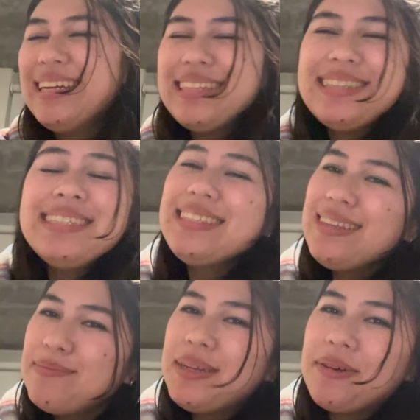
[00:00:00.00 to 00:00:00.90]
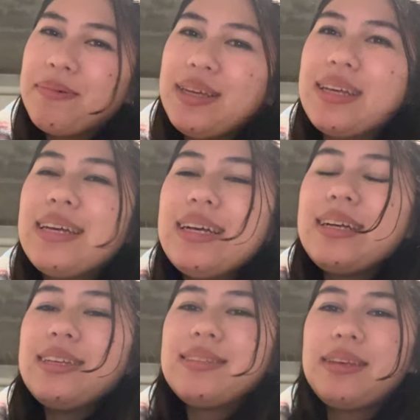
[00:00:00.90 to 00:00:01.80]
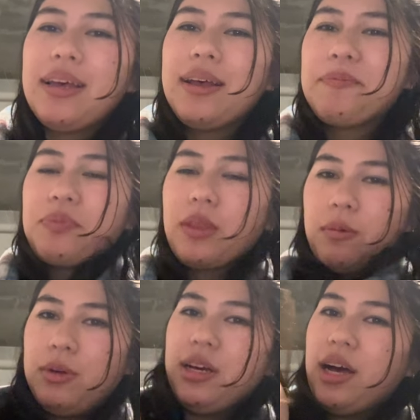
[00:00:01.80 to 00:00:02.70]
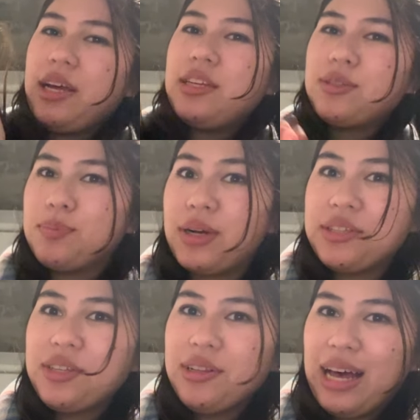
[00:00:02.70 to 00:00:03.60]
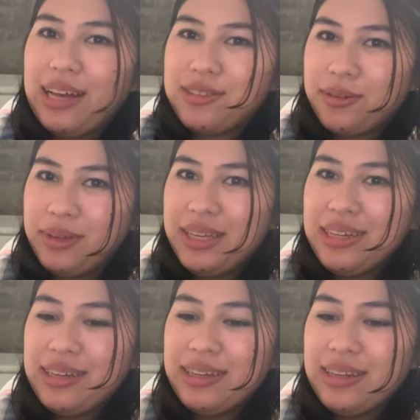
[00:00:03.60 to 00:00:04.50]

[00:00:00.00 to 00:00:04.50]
this has been a week because we got Espresso last week,